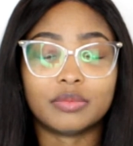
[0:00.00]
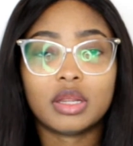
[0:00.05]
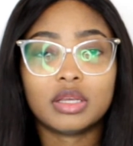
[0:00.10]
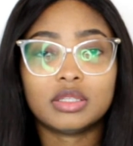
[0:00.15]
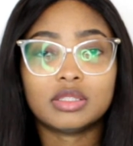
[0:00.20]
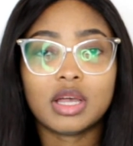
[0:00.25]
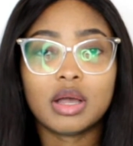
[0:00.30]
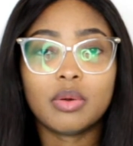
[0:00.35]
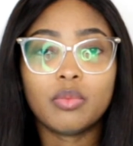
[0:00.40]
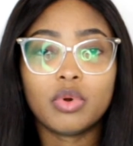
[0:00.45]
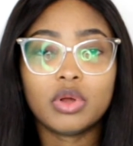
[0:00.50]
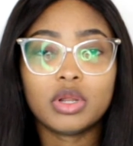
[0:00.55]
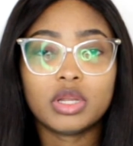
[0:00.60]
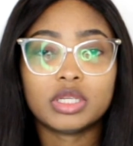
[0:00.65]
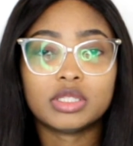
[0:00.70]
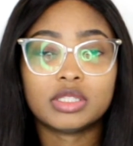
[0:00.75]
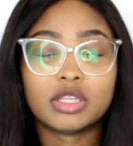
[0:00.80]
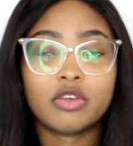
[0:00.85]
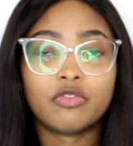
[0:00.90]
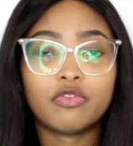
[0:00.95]
An example
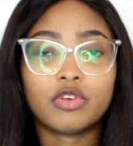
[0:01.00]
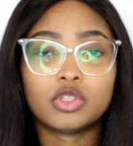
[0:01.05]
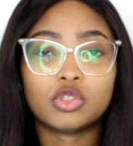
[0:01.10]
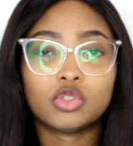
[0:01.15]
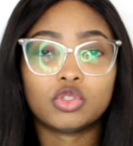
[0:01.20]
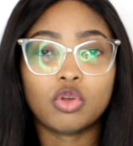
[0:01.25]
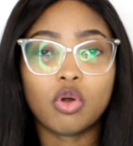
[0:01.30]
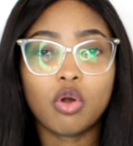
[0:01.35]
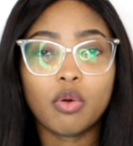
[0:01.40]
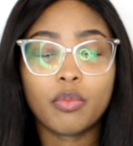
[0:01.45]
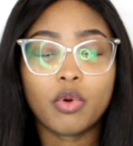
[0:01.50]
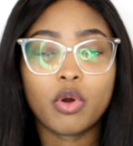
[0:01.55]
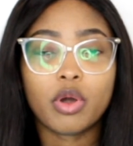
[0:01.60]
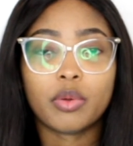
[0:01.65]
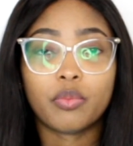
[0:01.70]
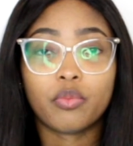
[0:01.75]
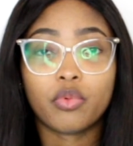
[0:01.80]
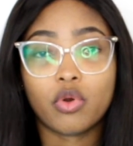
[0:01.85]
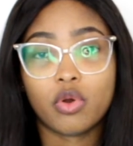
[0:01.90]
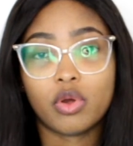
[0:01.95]
is if a soap or
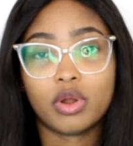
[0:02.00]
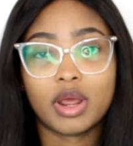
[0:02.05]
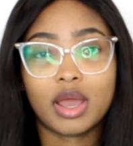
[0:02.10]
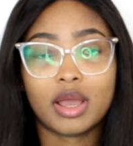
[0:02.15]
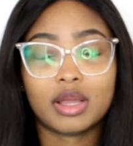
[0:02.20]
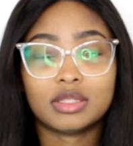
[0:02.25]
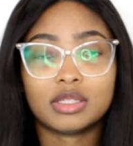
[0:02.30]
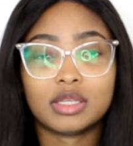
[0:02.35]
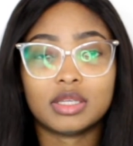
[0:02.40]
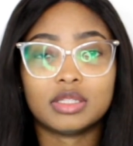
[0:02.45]
a product